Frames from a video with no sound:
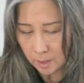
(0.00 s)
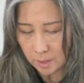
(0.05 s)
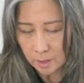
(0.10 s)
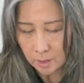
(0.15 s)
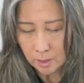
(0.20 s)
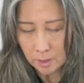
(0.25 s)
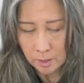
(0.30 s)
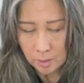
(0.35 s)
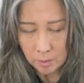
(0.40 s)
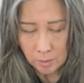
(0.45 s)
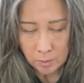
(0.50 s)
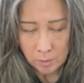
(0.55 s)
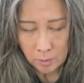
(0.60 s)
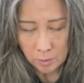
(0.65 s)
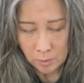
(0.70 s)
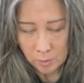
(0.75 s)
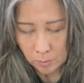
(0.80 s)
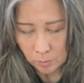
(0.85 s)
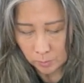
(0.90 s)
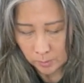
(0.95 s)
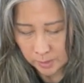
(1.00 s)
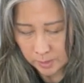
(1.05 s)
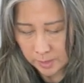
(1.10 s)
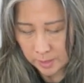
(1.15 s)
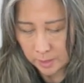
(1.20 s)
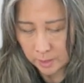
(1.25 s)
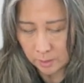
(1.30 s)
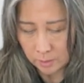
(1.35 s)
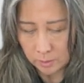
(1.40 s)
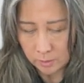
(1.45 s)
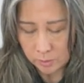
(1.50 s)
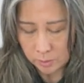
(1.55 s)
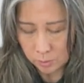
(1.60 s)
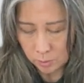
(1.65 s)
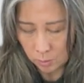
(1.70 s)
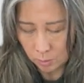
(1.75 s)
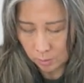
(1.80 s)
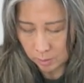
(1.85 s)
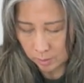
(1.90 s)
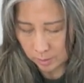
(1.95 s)
you know, her retail
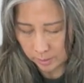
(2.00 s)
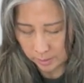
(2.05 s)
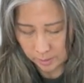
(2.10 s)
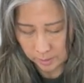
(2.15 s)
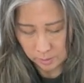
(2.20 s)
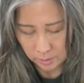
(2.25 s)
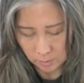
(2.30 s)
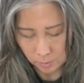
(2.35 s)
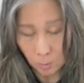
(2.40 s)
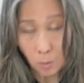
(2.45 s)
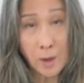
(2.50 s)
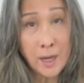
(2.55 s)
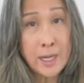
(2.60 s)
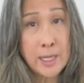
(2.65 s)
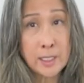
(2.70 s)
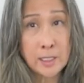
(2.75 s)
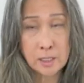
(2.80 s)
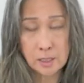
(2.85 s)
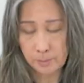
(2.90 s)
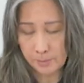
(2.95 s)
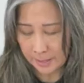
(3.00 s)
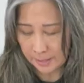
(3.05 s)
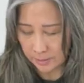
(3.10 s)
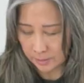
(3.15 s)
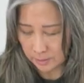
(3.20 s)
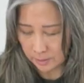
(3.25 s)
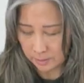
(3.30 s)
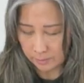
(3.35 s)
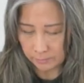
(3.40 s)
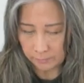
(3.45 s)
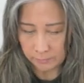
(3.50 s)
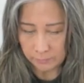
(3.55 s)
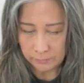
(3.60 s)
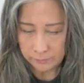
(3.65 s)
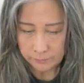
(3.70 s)
store is quite expensive.